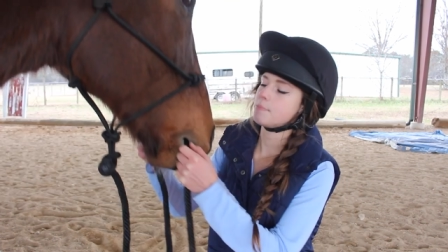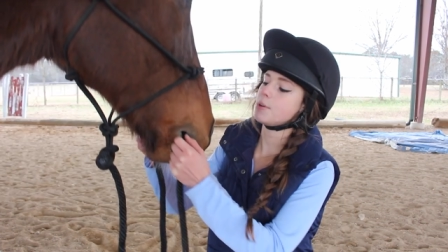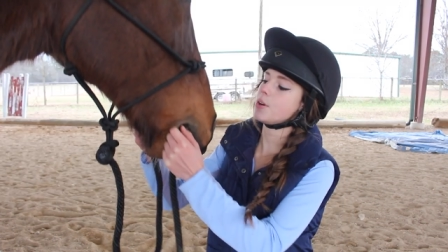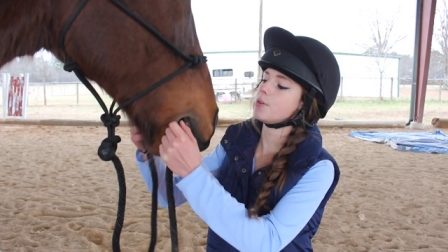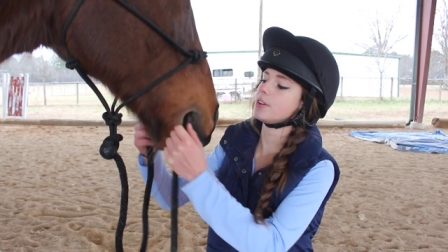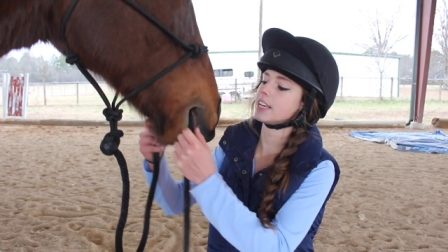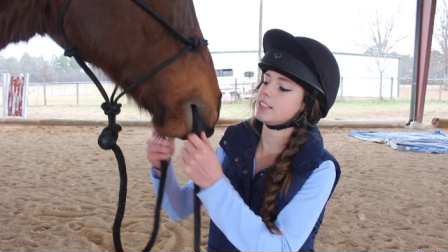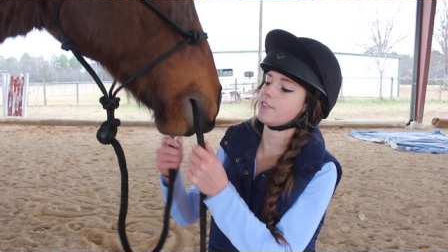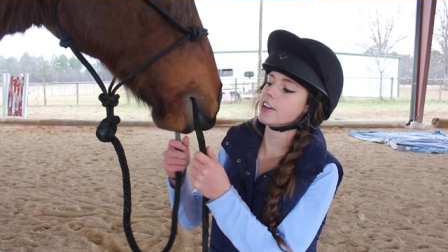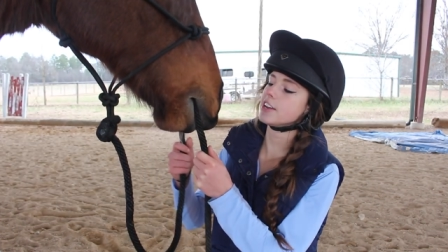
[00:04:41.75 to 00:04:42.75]
And Beau
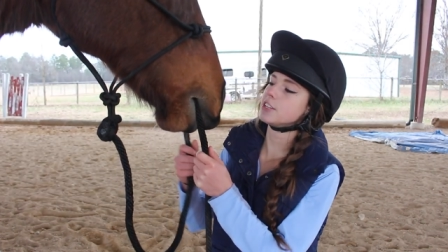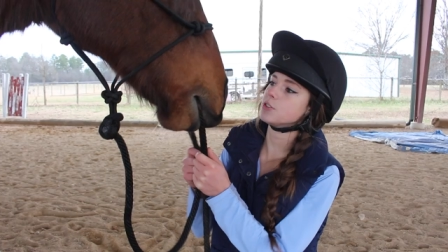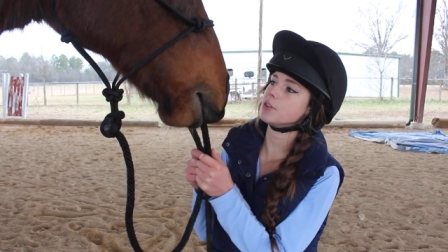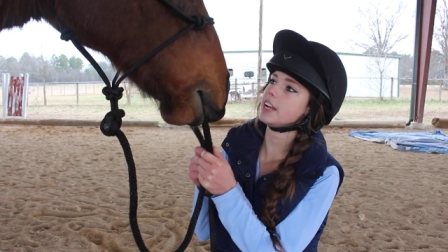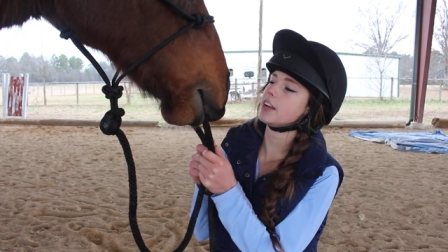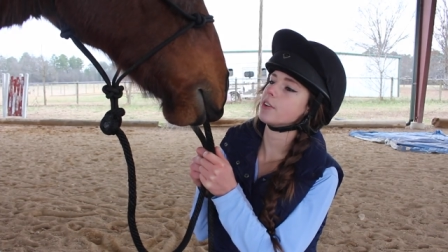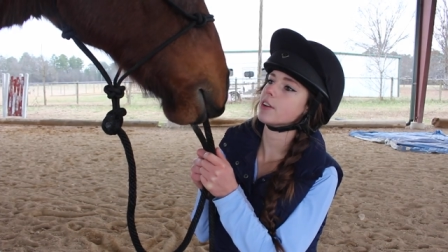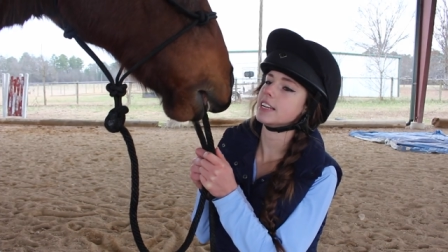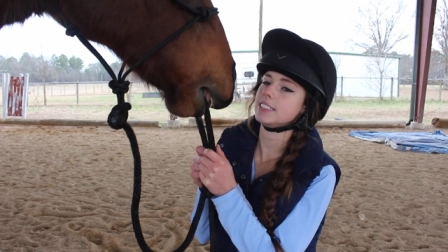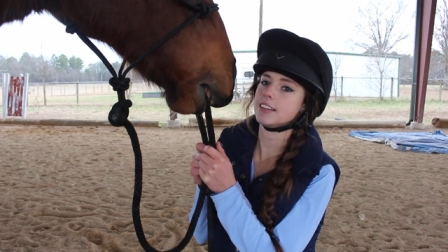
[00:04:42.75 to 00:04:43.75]
gets very treat
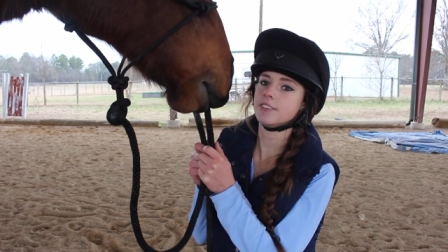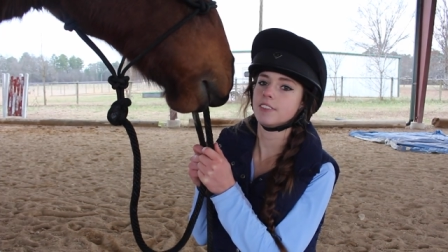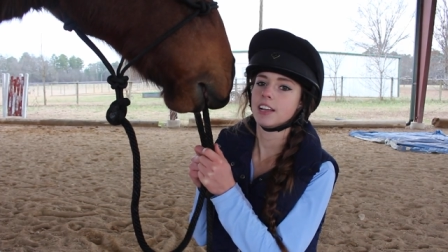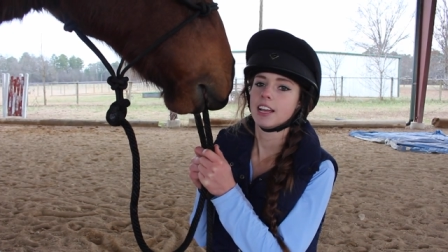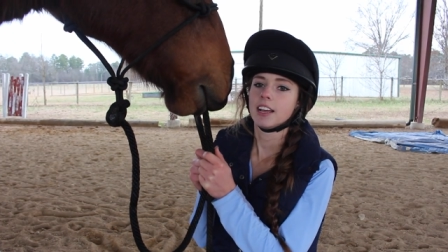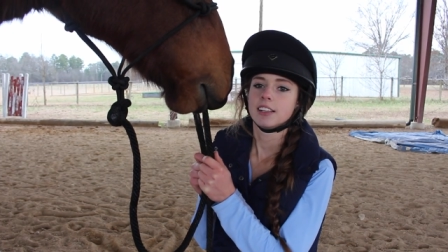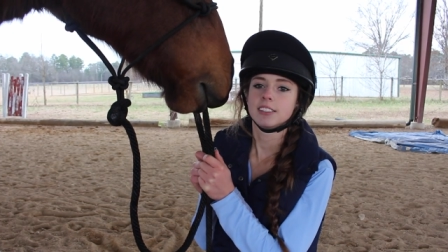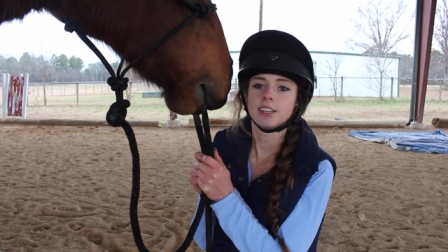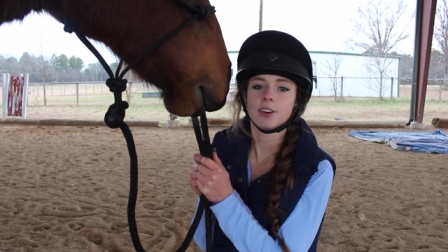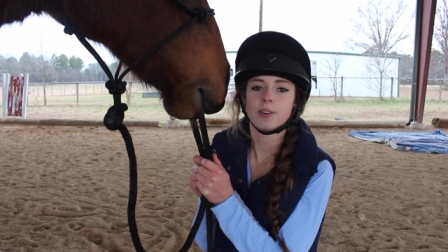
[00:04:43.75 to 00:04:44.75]
aggressive,
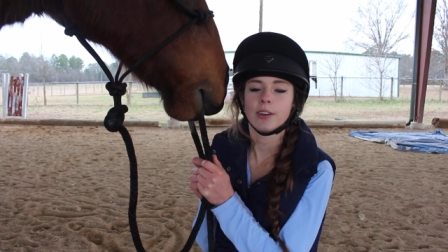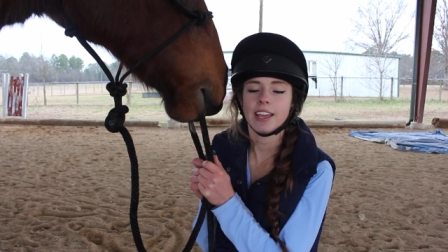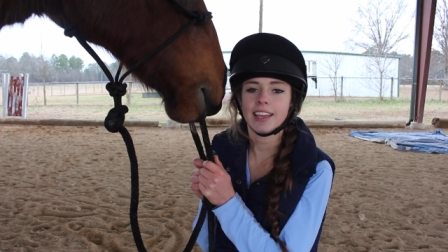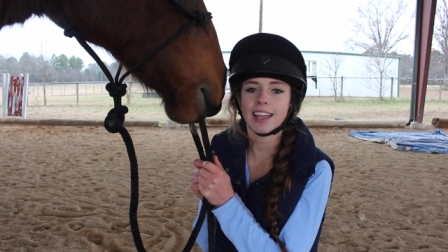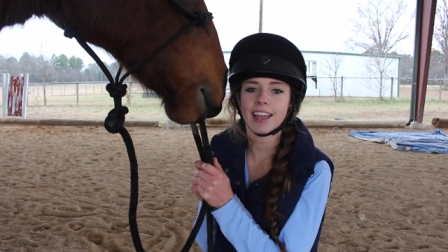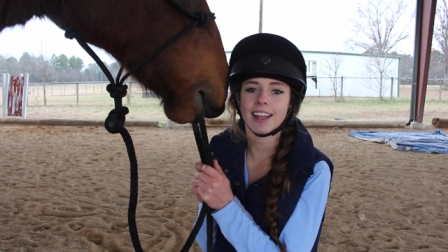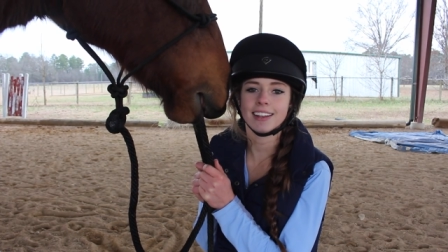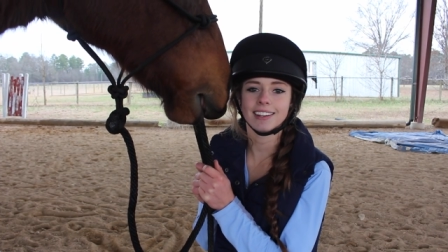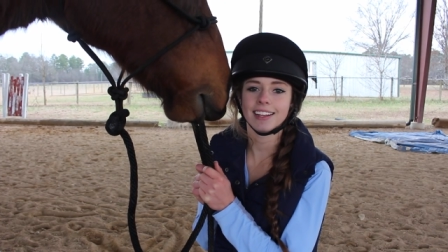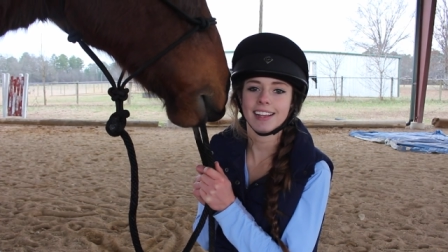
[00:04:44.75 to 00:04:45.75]
so he
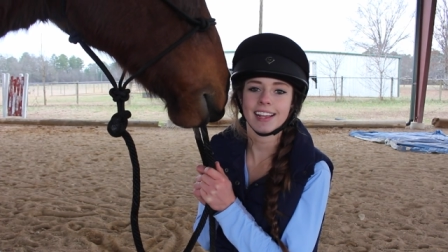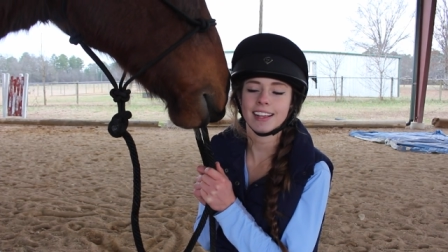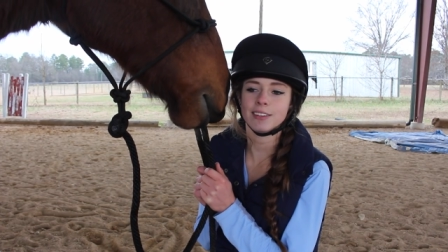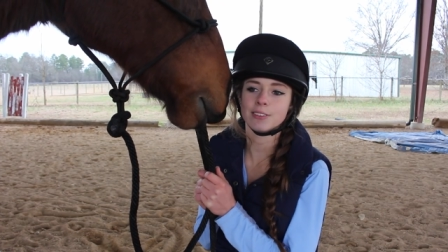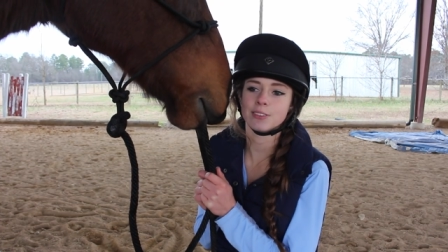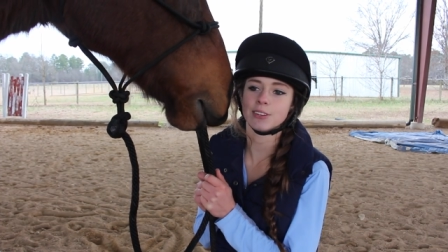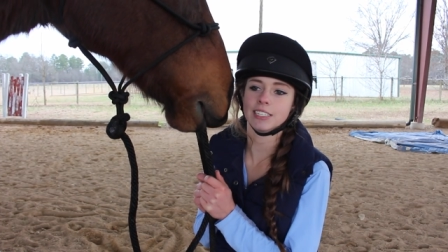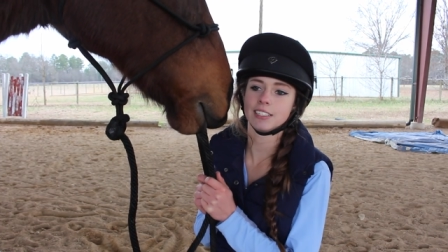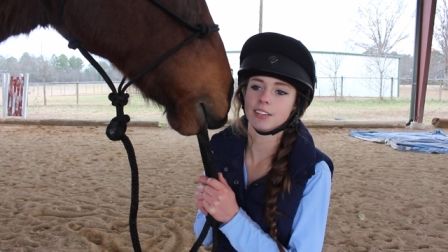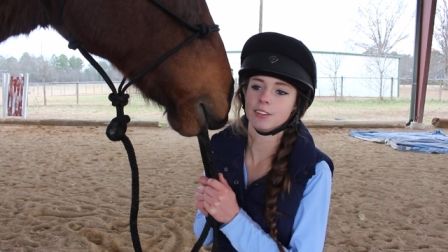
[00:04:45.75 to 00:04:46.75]
can't he can't use
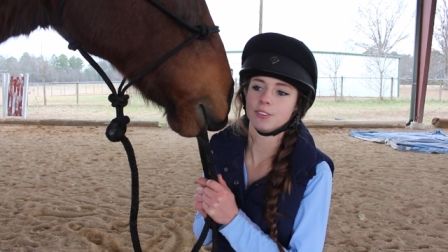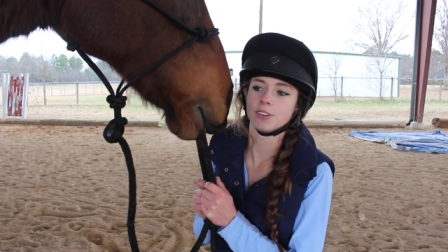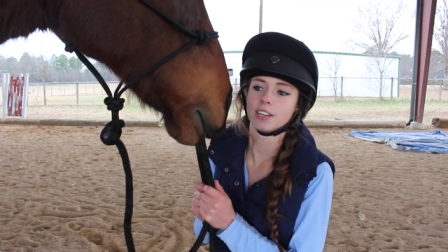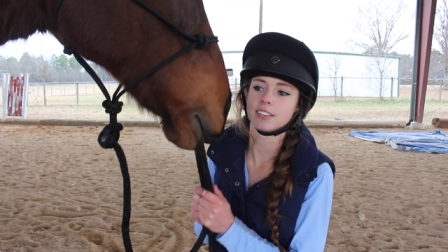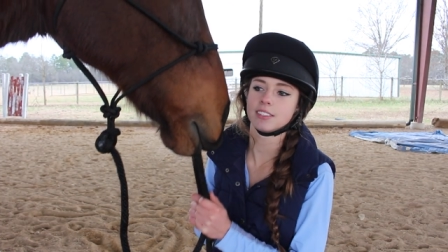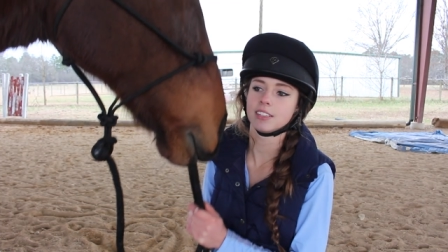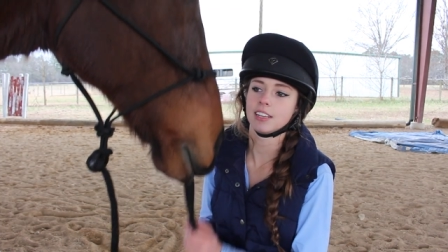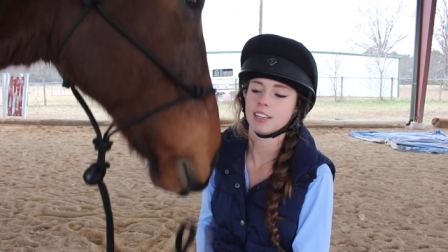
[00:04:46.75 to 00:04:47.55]
treats to do tricks.